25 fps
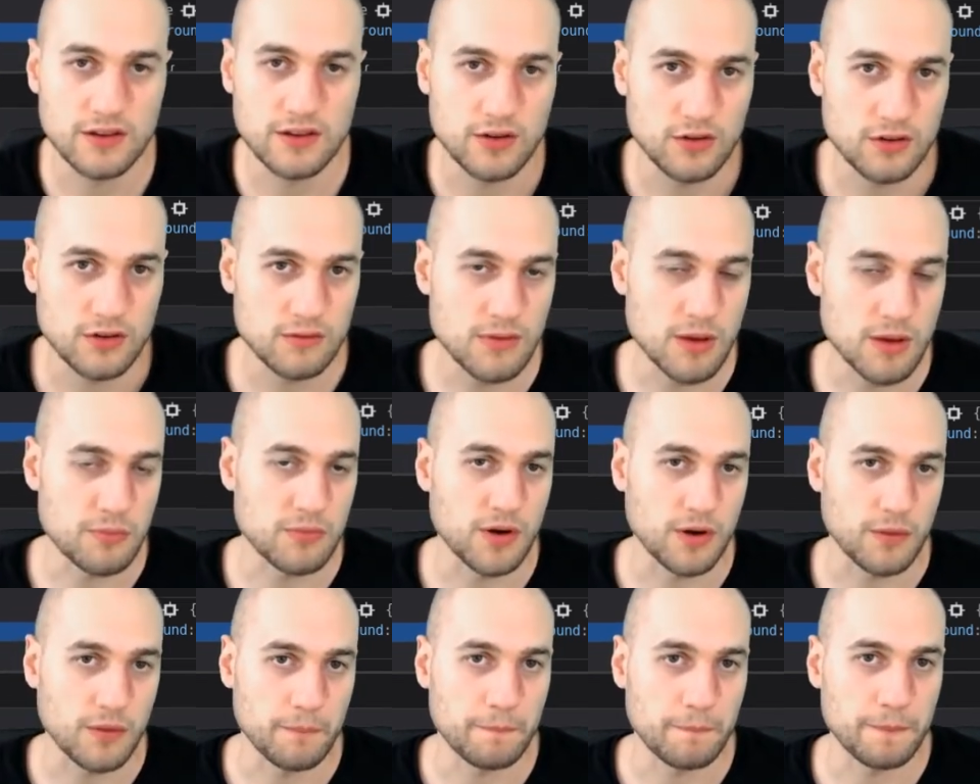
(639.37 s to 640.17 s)

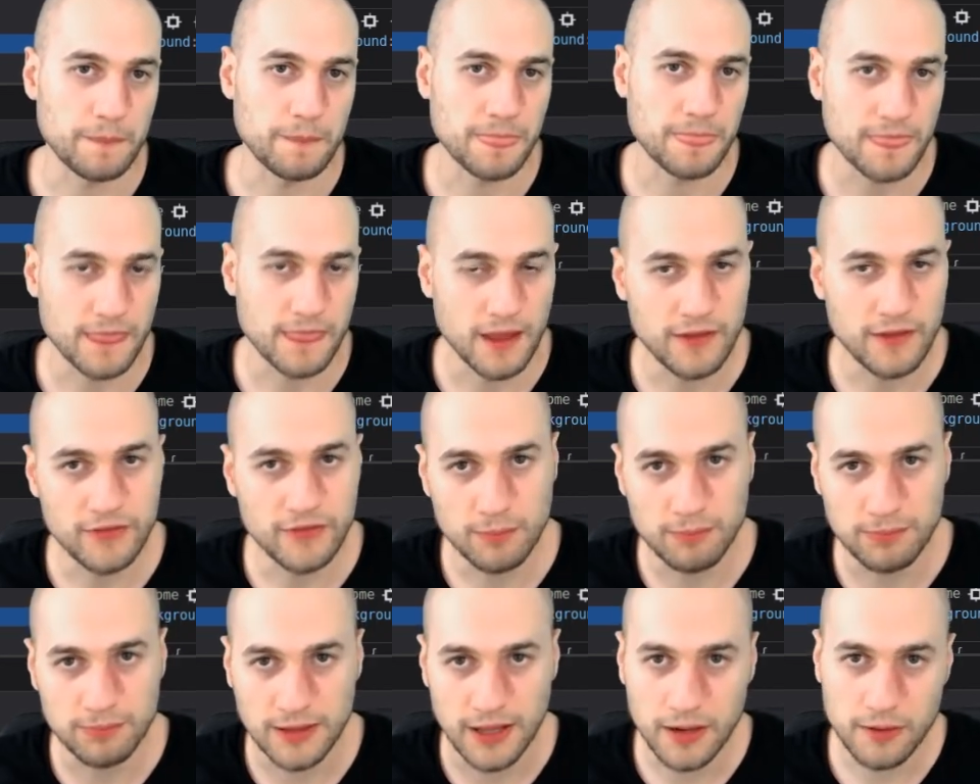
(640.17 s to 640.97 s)
Remember, if you
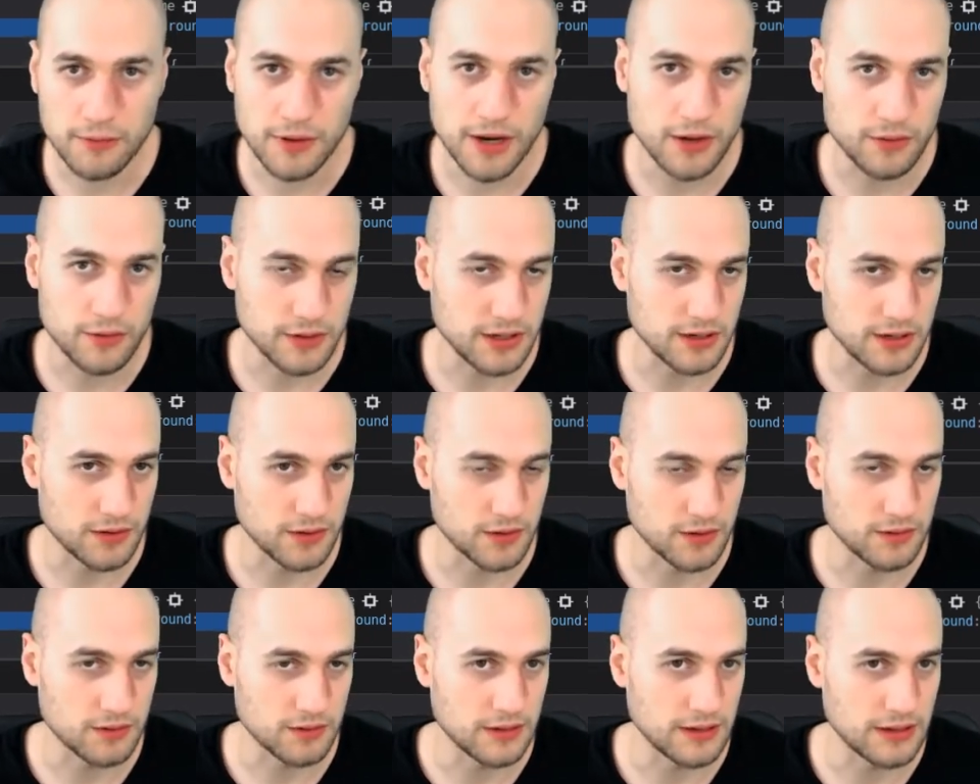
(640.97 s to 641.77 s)
play around
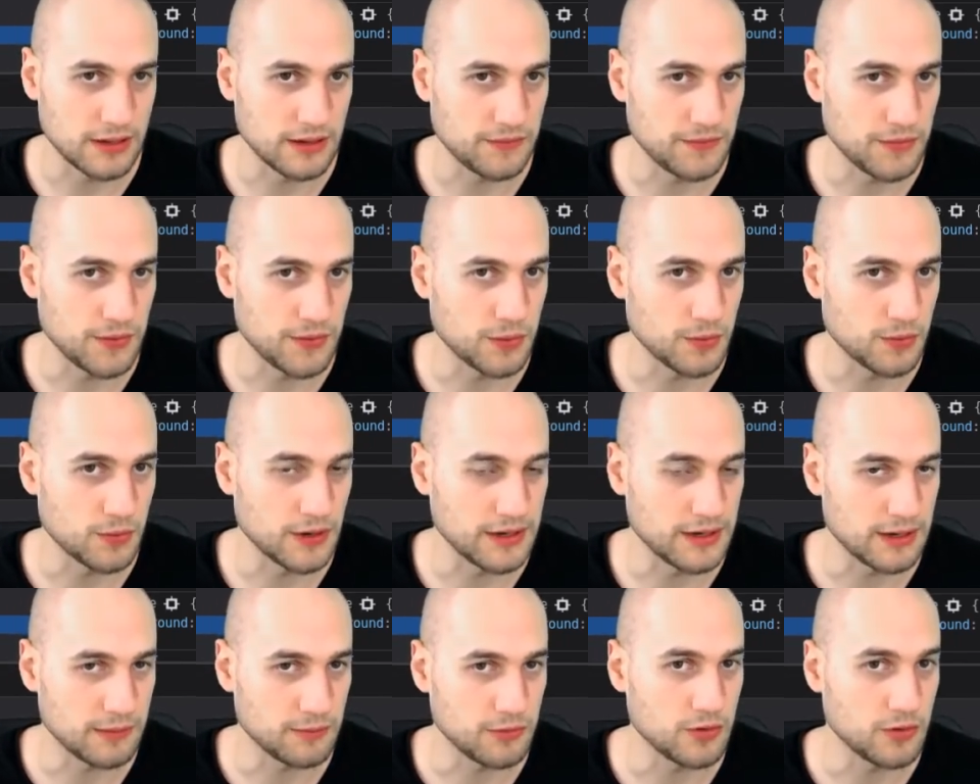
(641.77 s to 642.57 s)
here and if you
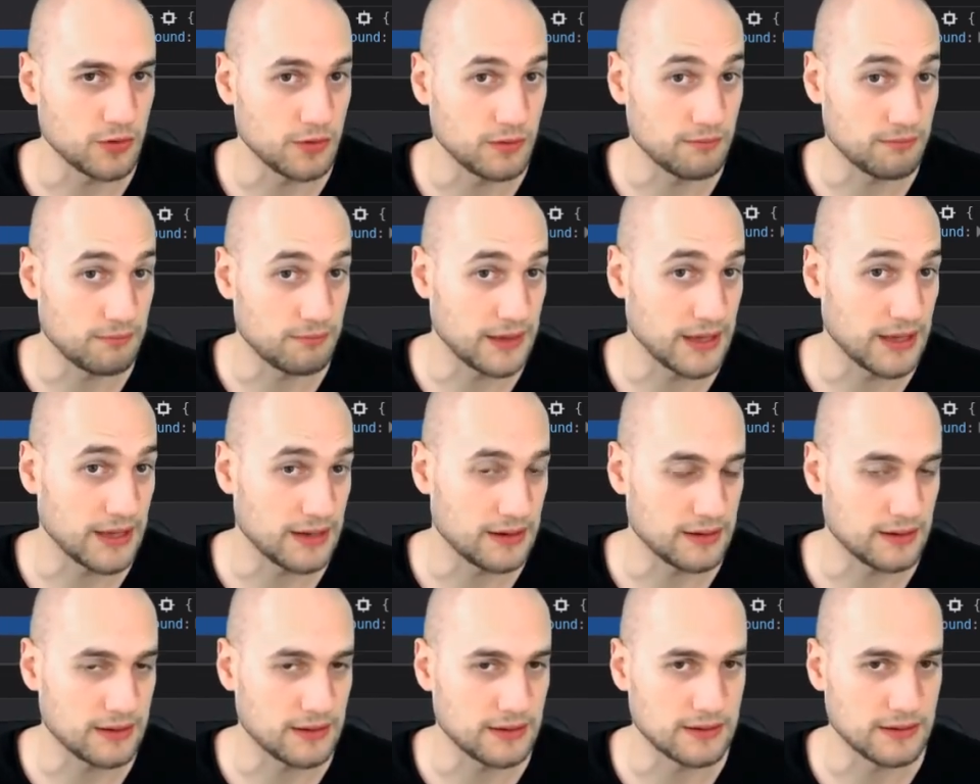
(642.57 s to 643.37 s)
attempt to embed
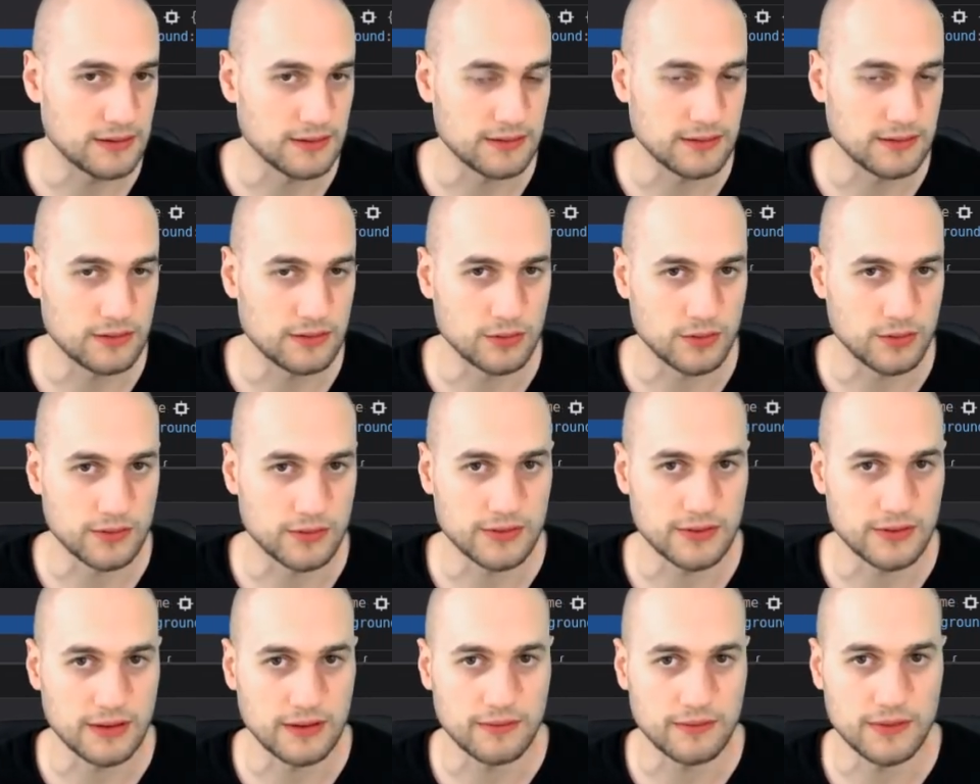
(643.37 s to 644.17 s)
this sort of
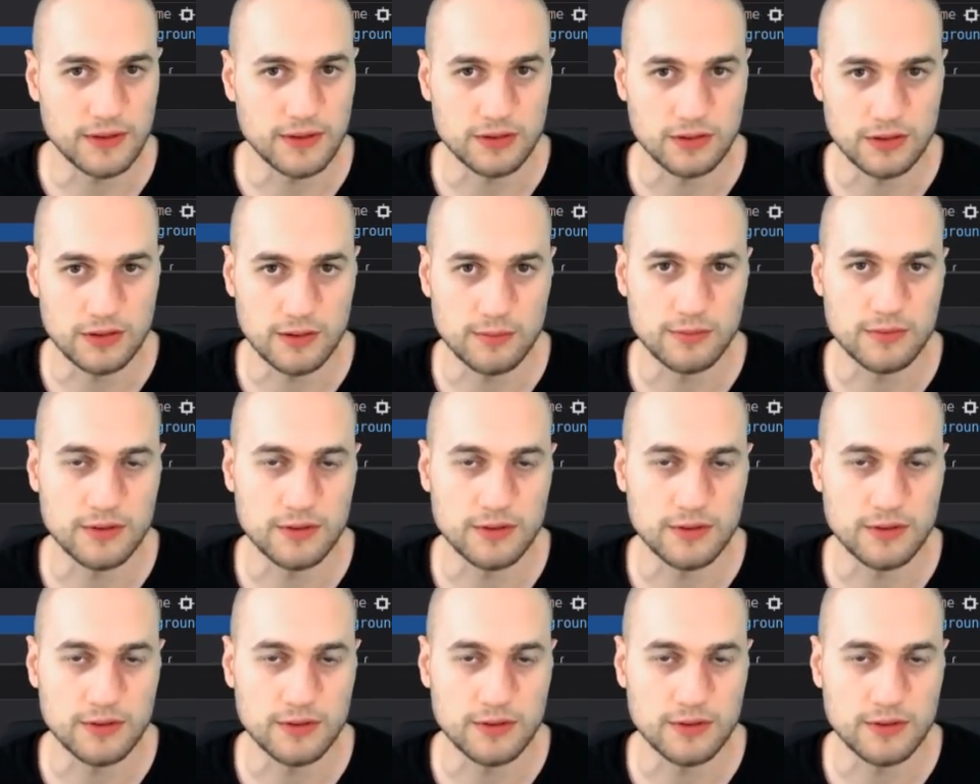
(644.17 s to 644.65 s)
stuff into the